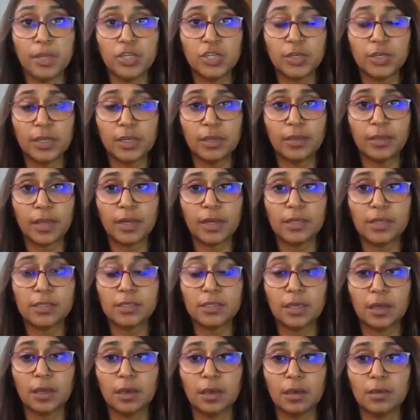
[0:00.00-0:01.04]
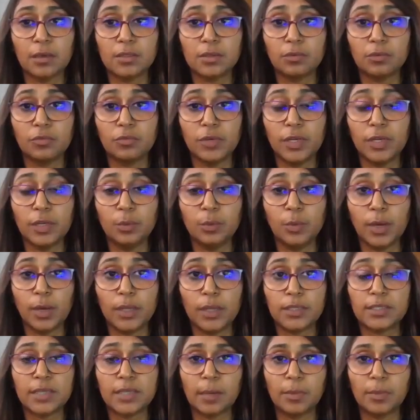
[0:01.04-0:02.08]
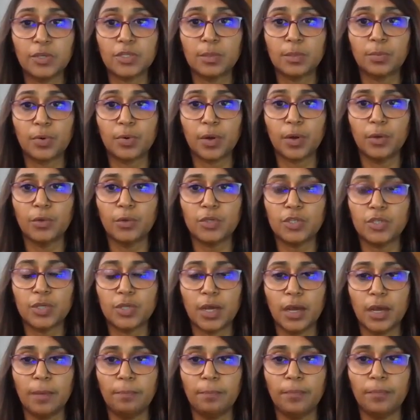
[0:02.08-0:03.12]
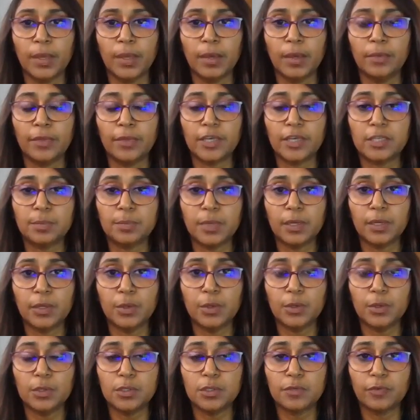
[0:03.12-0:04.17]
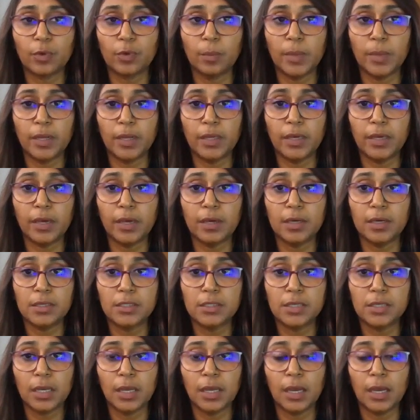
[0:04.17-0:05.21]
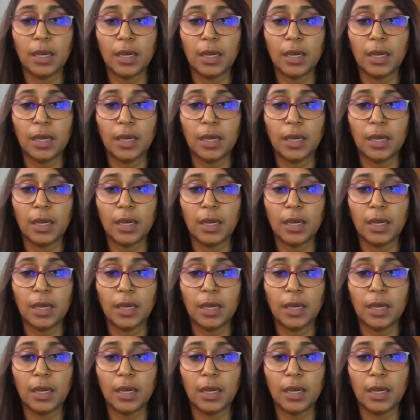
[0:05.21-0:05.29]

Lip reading: mentioning that it's a really well-established approach that's been used for many years.